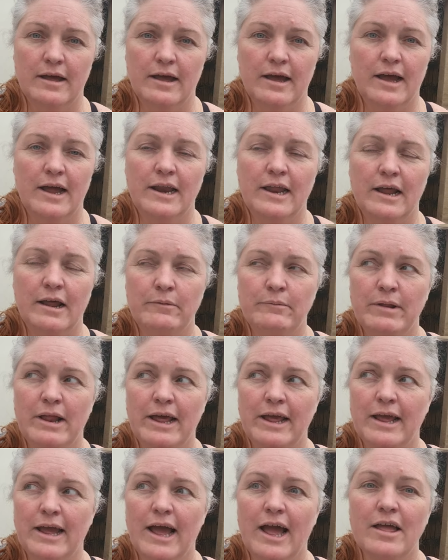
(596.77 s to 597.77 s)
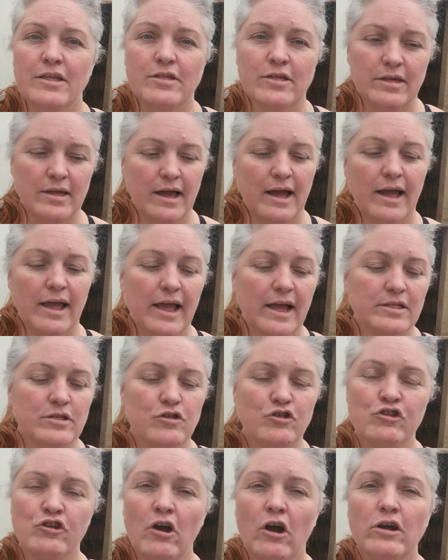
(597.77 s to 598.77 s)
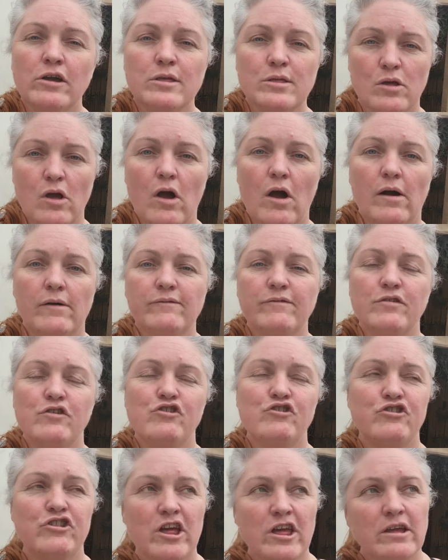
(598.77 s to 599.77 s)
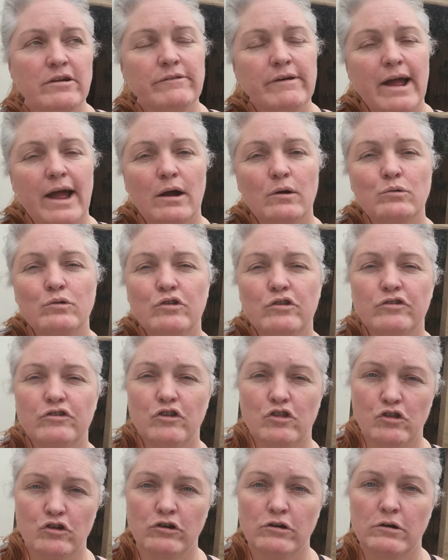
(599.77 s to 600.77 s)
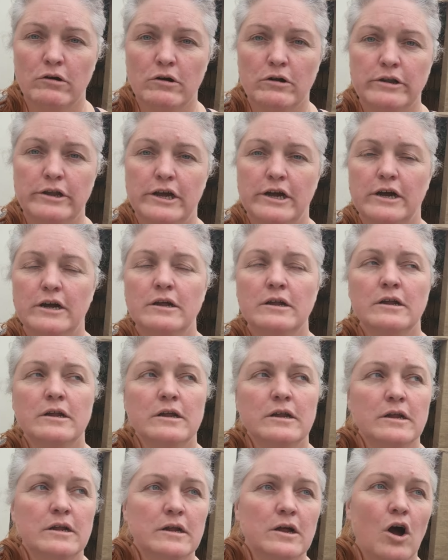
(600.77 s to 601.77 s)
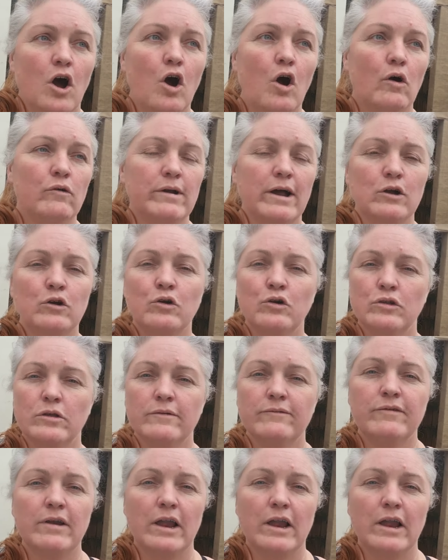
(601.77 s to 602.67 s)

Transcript: And I'm like, I, I had a choice of shear out the toner or I could have